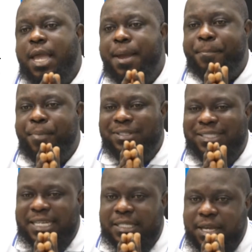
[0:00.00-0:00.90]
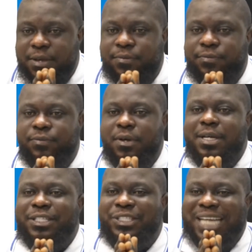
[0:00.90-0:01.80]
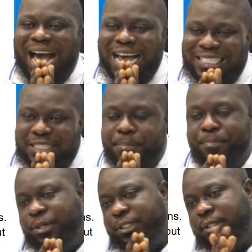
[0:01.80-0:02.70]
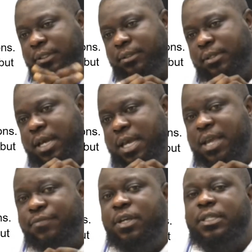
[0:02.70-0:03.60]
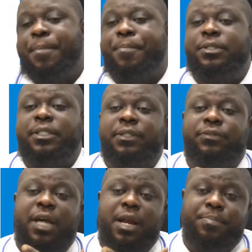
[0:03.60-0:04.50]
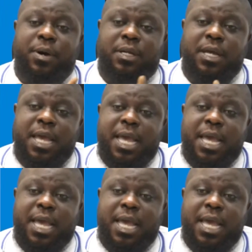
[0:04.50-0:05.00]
a positive charged body. Gives us a positive charged body.